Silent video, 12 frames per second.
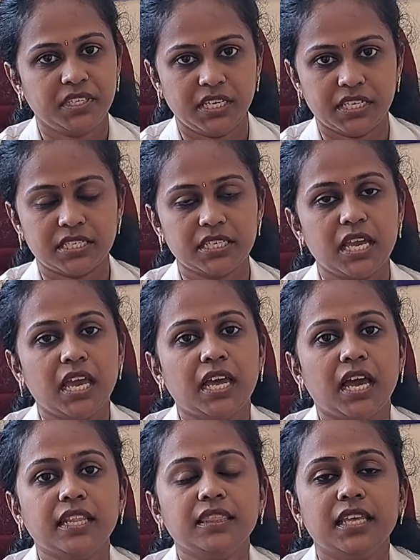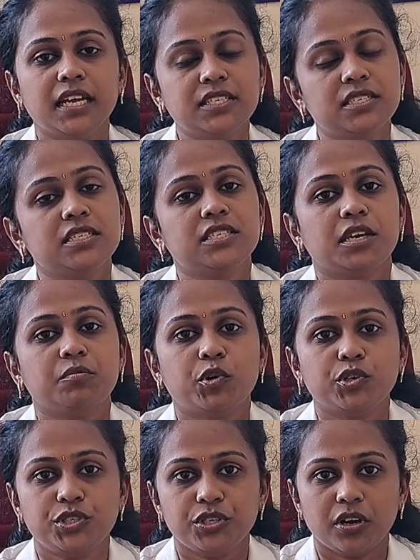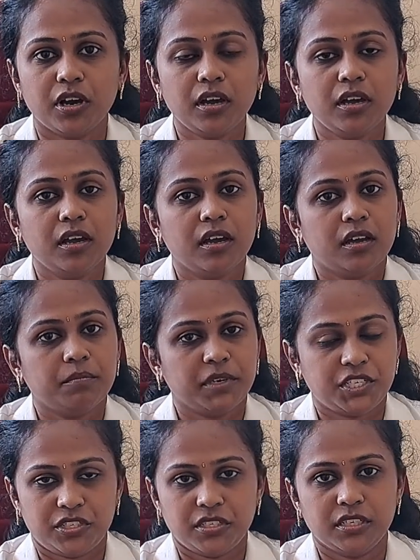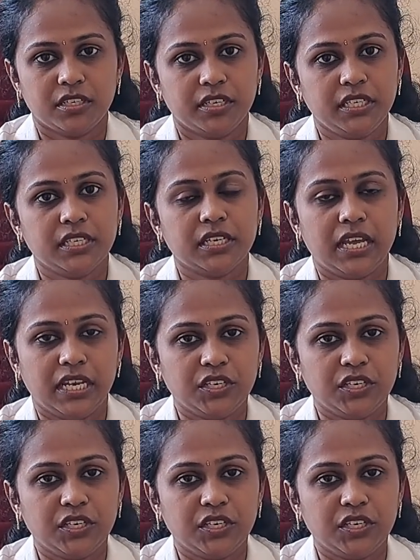Yes, and that's it about your machine learning